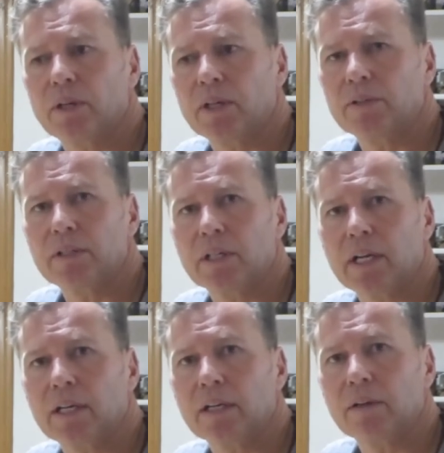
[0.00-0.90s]
I'll go into
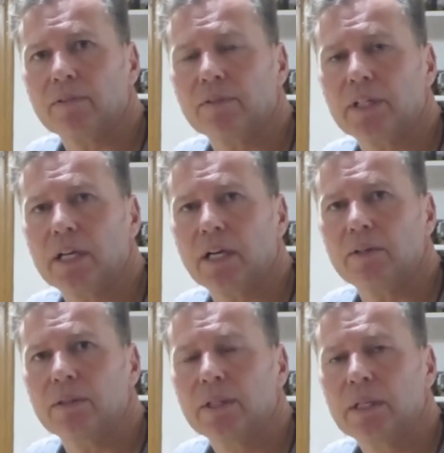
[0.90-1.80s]
that in another
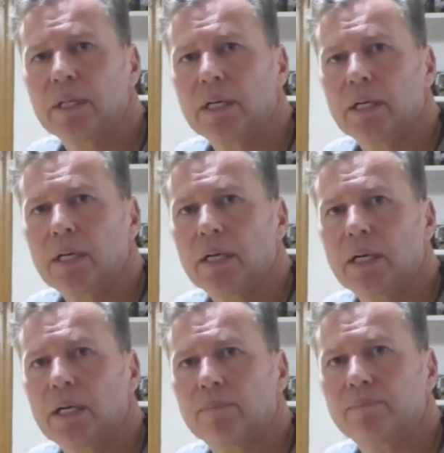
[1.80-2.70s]
video.
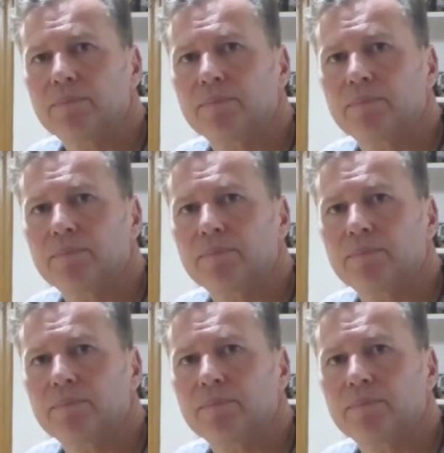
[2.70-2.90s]
Yeah,